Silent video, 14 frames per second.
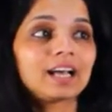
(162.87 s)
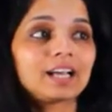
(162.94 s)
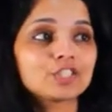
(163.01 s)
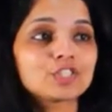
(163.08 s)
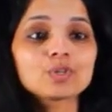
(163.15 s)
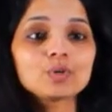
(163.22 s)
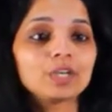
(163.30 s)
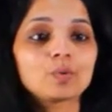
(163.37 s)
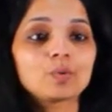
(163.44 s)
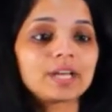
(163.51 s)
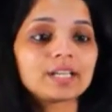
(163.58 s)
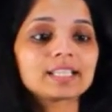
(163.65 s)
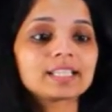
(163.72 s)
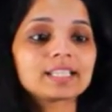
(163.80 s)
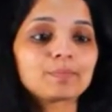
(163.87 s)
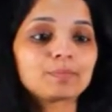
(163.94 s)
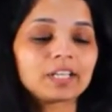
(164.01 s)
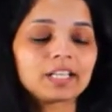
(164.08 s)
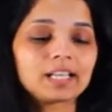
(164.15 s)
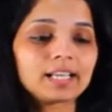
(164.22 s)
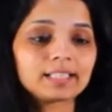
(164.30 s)
two equations,
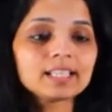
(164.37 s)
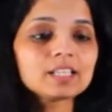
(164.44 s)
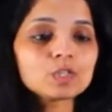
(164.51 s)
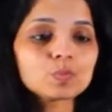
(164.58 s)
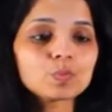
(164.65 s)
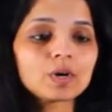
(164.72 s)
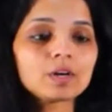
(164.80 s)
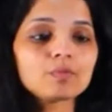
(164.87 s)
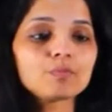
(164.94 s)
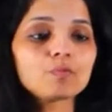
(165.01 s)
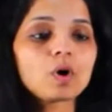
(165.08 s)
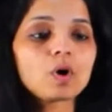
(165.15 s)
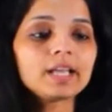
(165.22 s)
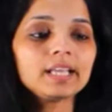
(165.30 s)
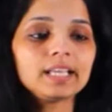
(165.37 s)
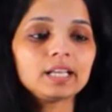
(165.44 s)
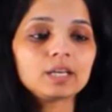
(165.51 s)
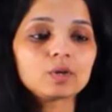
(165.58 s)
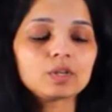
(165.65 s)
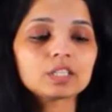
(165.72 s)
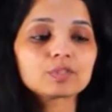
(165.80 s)
something like this one, y
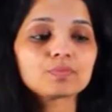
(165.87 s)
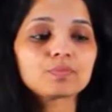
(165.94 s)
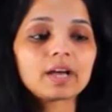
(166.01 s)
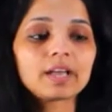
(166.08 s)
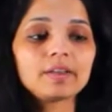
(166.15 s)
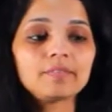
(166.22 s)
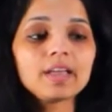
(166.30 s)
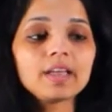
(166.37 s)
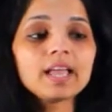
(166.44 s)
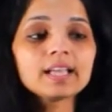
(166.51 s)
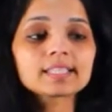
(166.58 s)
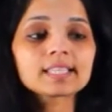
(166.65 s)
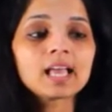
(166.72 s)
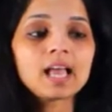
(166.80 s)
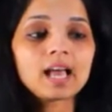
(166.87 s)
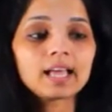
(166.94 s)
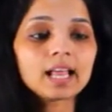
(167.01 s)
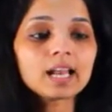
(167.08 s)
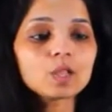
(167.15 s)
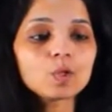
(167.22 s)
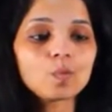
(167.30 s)
equals 5x, and
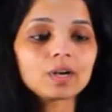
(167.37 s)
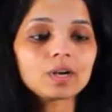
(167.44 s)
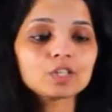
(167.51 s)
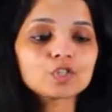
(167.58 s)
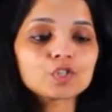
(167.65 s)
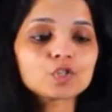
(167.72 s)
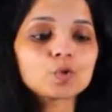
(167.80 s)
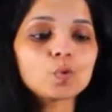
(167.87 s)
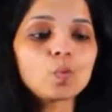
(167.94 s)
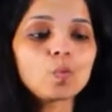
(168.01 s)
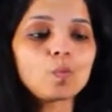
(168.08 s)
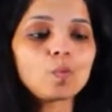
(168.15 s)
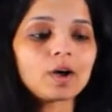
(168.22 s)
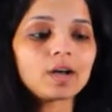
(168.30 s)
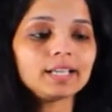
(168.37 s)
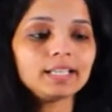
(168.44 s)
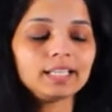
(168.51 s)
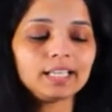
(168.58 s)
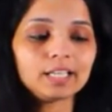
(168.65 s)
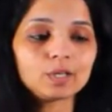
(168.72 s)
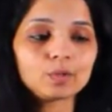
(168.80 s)
another one is 2y
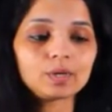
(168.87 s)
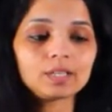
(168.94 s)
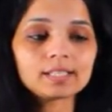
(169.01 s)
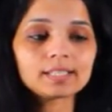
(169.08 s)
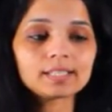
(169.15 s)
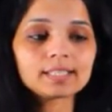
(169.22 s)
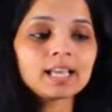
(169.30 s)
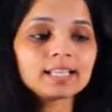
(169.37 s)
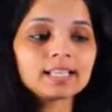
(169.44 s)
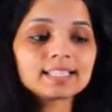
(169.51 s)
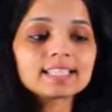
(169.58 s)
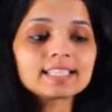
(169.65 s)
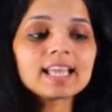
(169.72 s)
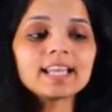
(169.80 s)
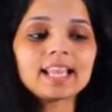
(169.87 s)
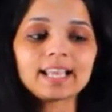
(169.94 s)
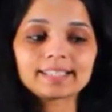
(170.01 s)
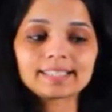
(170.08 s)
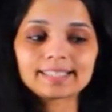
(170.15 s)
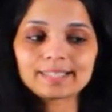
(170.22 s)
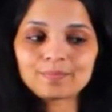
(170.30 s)
equals
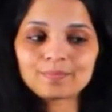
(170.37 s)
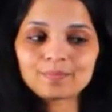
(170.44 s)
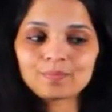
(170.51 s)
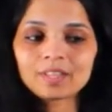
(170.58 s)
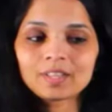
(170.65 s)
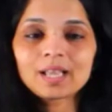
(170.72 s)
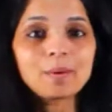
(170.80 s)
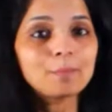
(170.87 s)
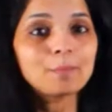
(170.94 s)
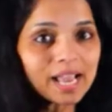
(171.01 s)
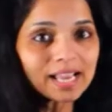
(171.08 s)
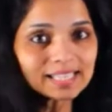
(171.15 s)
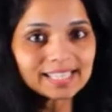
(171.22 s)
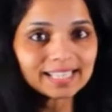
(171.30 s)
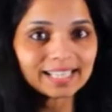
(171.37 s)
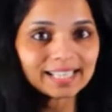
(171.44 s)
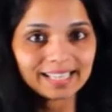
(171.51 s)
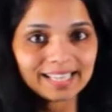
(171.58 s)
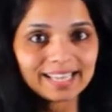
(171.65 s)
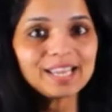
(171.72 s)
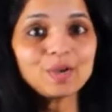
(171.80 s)
10x.
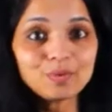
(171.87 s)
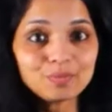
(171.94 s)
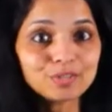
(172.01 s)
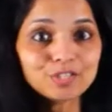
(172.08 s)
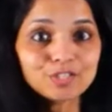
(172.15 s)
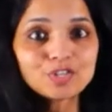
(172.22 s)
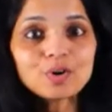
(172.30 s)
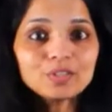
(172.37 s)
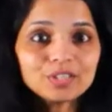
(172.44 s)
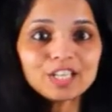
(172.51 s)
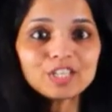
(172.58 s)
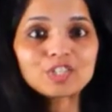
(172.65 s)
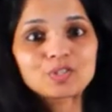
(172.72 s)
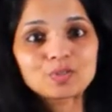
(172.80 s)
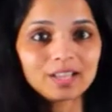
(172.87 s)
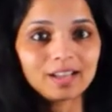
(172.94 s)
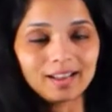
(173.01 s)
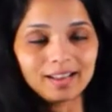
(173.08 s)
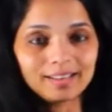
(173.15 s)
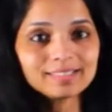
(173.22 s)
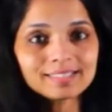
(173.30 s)
Basically, if you draw these two
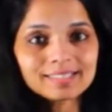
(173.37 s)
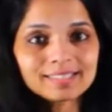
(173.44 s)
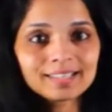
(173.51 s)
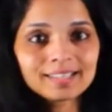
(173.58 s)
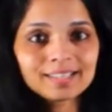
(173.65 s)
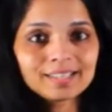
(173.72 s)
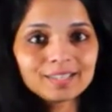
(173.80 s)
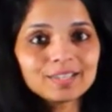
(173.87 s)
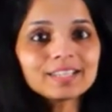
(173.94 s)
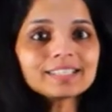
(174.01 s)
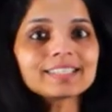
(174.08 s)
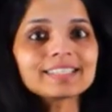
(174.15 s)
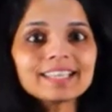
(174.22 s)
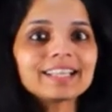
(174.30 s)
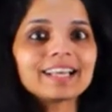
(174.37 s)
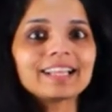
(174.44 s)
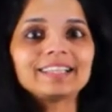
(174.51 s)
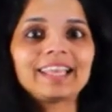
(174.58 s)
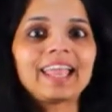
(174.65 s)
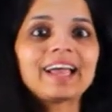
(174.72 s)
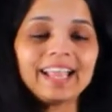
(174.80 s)
lines, you can see that
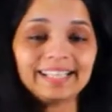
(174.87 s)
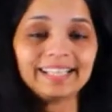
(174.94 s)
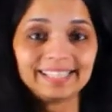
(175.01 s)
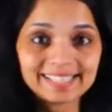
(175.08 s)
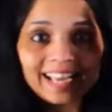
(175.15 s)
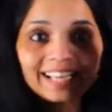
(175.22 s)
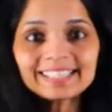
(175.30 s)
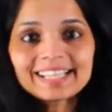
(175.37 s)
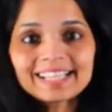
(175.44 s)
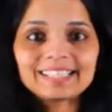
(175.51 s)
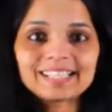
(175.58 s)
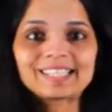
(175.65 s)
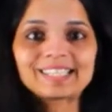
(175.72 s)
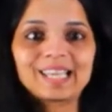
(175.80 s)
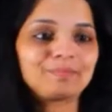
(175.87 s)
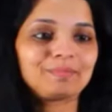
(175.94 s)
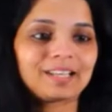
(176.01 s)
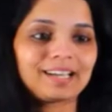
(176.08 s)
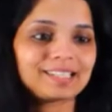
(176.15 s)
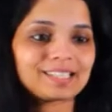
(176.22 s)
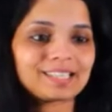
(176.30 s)
they are exactly the same
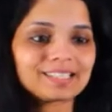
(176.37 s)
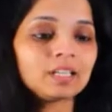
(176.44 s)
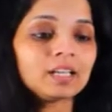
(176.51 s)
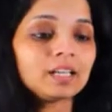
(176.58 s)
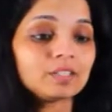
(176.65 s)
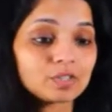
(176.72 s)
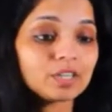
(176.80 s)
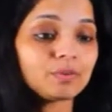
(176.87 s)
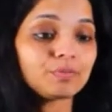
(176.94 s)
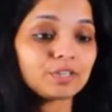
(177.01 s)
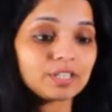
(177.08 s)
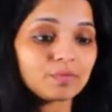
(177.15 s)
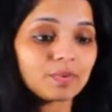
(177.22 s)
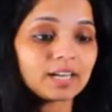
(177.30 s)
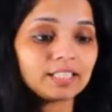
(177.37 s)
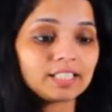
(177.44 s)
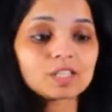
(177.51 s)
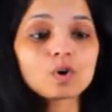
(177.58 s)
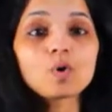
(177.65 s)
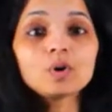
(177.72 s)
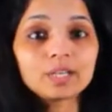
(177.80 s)
lines, because so if you divide this
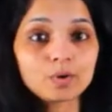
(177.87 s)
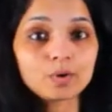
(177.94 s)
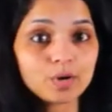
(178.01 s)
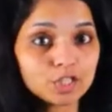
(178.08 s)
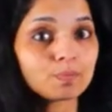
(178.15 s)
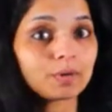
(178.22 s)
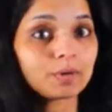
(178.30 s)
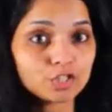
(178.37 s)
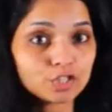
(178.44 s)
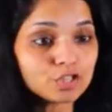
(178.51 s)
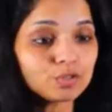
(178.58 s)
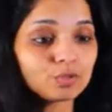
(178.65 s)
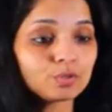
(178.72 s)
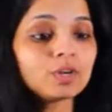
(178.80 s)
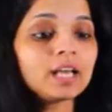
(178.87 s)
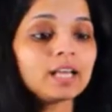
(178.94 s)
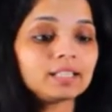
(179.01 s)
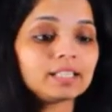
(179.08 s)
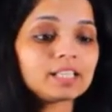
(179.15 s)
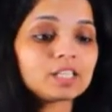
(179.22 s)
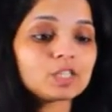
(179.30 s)
whole equation by 2,
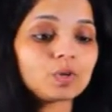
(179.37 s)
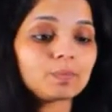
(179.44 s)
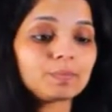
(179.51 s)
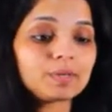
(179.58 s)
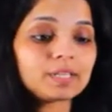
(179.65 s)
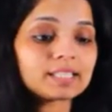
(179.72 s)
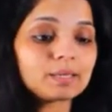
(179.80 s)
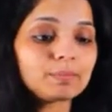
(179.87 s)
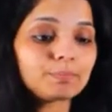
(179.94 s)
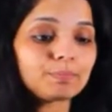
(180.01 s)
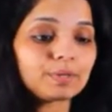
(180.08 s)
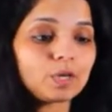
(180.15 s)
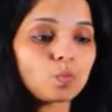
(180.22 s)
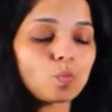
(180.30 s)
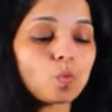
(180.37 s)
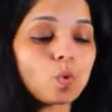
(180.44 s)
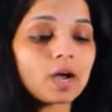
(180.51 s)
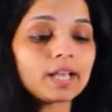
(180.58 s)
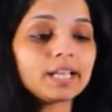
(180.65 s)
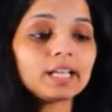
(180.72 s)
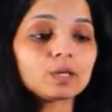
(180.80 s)
this will be simply
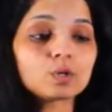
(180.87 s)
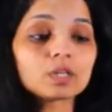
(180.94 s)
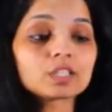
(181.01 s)
y equals